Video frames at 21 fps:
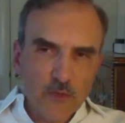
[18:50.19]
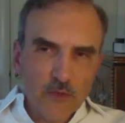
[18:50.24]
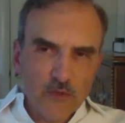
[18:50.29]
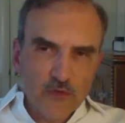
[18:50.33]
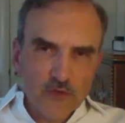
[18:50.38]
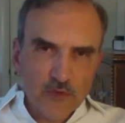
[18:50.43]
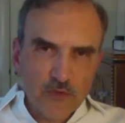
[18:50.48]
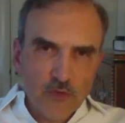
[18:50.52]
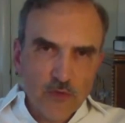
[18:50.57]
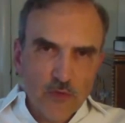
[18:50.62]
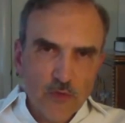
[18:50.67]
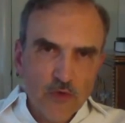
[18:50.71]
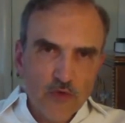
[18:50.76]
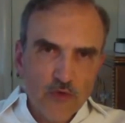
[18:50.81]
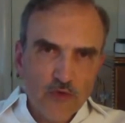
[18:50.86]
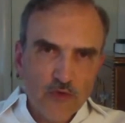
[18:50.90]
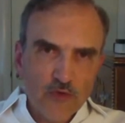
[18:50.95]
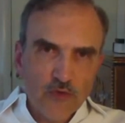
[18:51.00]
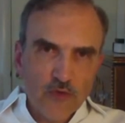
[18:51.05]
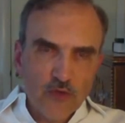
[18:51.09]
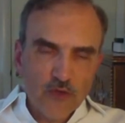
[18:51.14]
which of
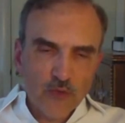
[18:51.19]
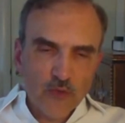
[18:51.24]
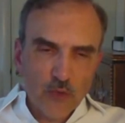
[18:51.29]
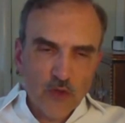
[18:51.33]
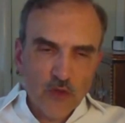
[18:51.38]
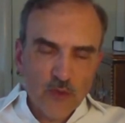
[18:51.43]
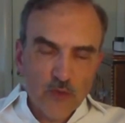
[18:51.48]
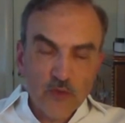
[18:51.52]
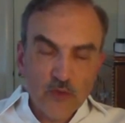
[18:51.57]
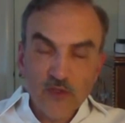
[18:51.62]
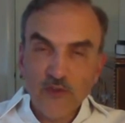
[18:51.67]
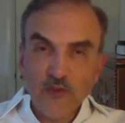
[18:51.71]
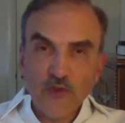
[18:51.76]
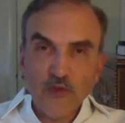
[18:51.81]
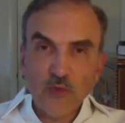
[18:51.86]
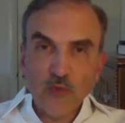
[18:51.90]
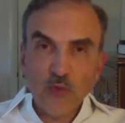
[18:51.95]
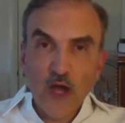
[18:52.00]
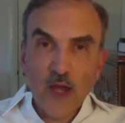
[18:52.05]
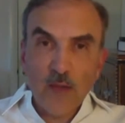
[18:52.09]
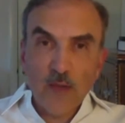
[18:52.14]
course is one of the
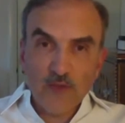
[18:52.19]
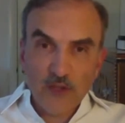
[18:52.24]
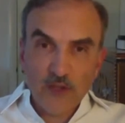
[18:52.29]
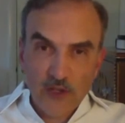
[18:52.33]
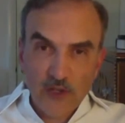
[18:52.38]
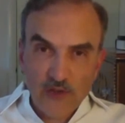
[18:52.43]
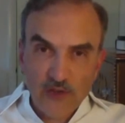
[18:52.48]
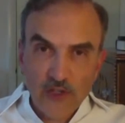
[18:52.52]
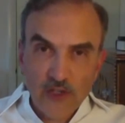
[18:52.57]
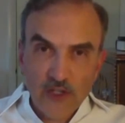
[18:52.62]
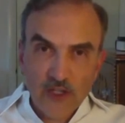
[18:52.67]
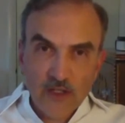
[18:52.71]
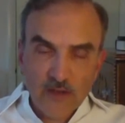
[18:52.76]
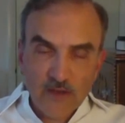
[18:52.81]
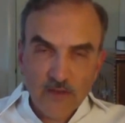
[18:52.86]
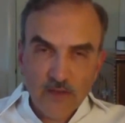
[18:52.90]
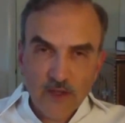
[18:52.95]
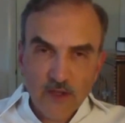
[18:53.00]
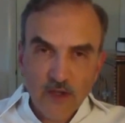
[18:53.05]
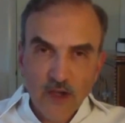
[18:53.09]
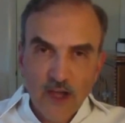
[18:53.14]
reasons why I'm
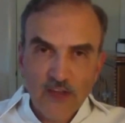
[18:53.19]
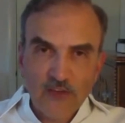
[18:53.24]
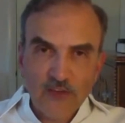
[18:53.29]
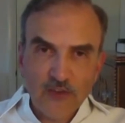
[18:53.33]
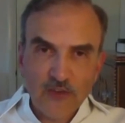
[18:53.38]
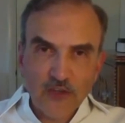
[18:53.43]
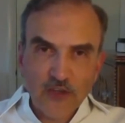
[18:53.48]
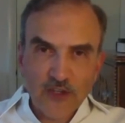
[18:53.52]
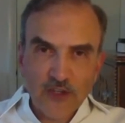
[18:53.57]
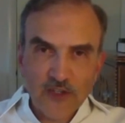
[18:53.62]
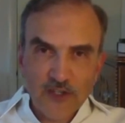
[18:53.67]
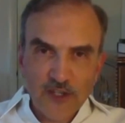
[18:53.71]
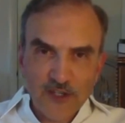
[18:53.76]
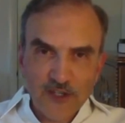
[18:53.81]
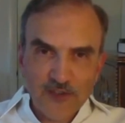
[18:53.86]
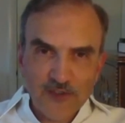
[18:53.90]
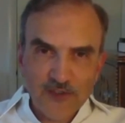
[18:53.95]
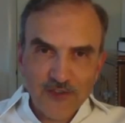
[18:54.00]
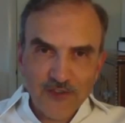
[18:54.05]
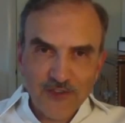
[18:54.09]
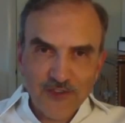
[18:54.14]
teaching the classes I
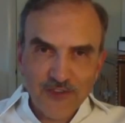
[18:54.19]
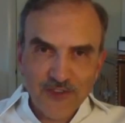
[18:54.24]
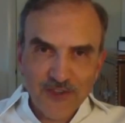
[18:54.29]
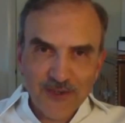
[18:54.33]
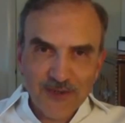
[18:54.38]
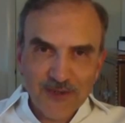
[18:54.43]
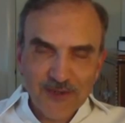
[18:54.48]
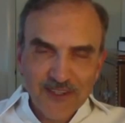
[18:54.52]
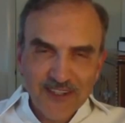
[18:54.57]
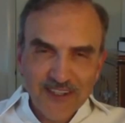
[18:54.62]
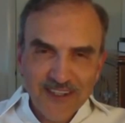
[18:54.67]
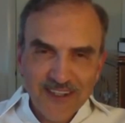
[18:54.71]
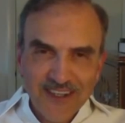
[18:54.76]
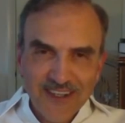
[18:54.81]
teach. And so,